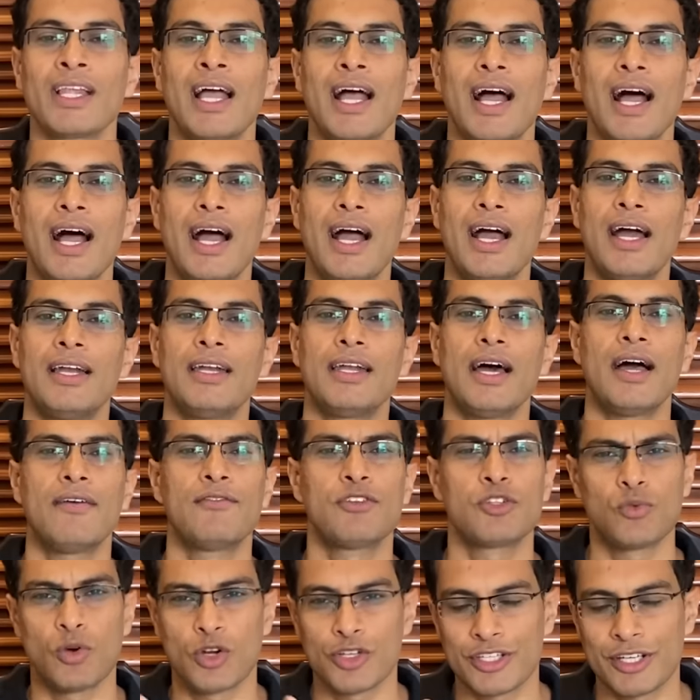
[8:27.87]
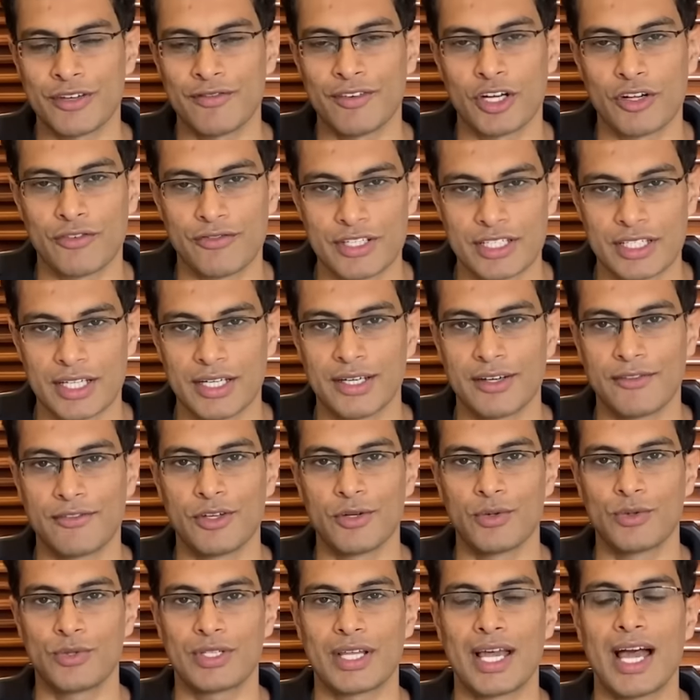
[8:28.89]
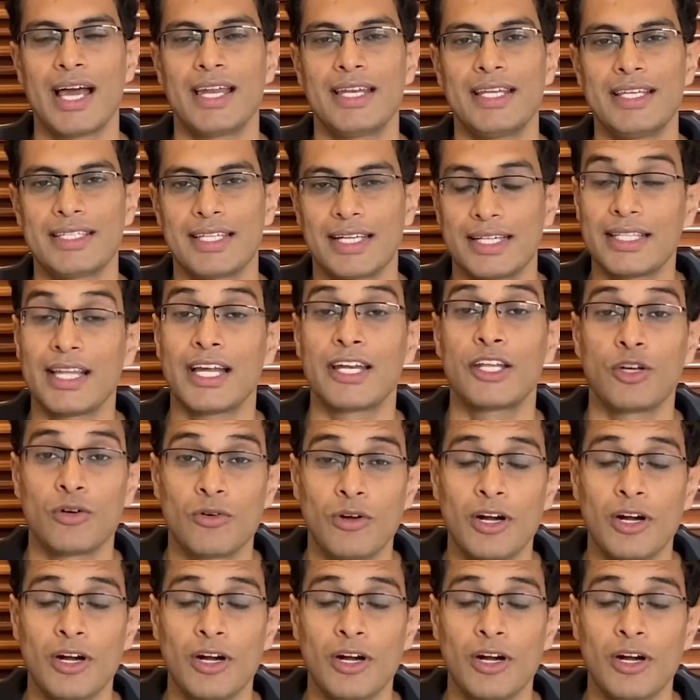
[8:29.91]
And I was watching one of his interviews and he said that, you know